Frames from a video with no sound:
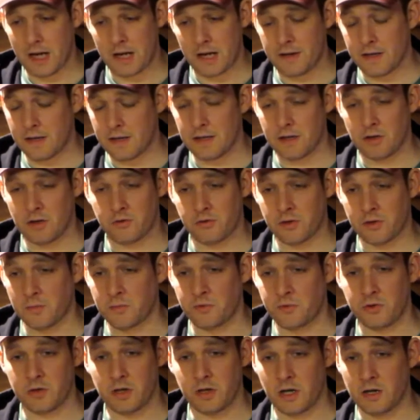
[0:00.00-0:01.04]
And then there are some
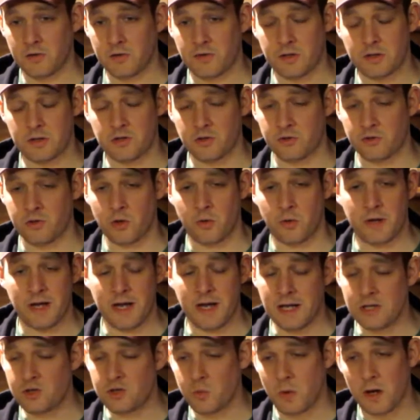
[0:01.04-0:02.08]
cigars that just don't
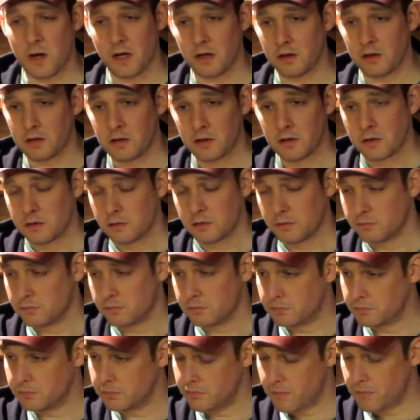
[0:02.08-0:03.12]
age well,
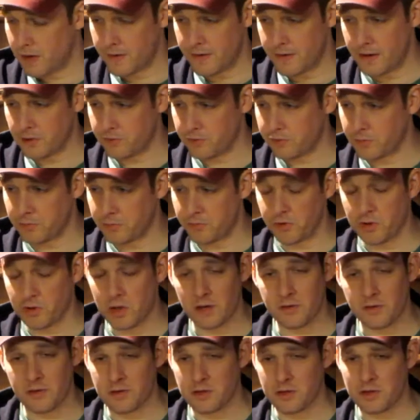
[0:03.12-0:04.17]
and there are some
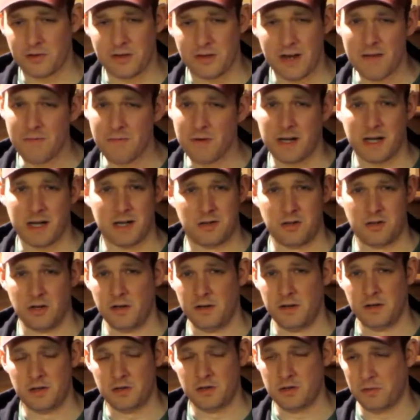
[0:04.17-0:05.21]
cigars that just never get good.
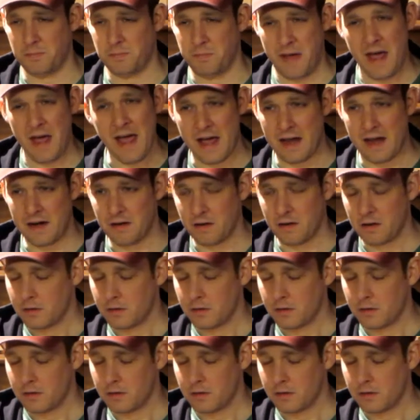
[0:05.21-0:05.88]
They're just bad.